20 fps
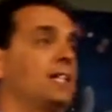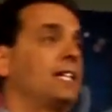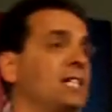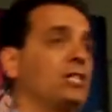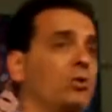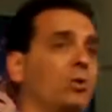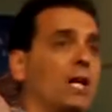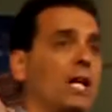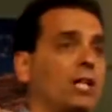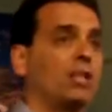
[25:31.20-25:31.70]
Guess
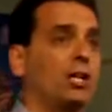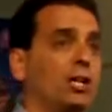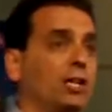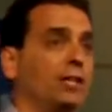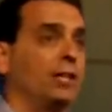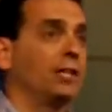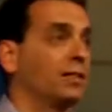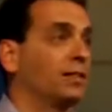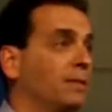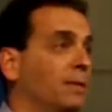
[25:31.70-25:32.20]
what I
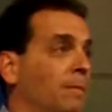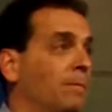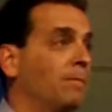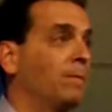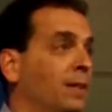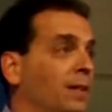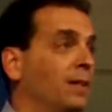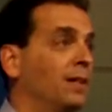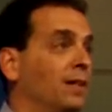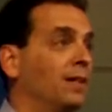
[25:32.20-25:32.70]
called it?
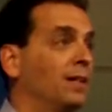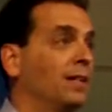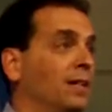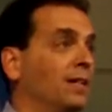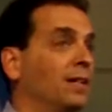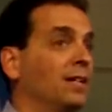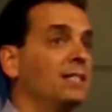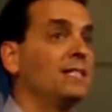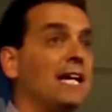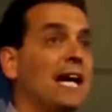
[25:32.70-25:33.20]

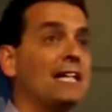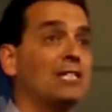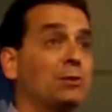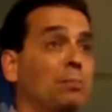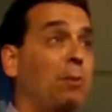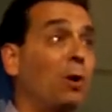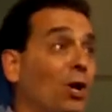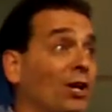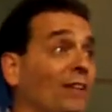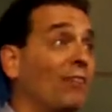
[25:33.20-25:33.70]
3. Yes,
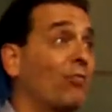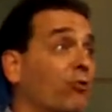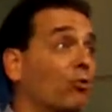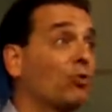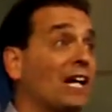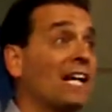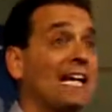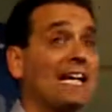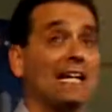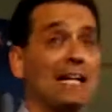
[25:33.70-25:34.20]
part
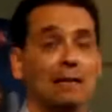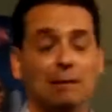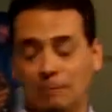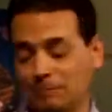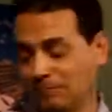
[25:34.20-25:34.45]
3.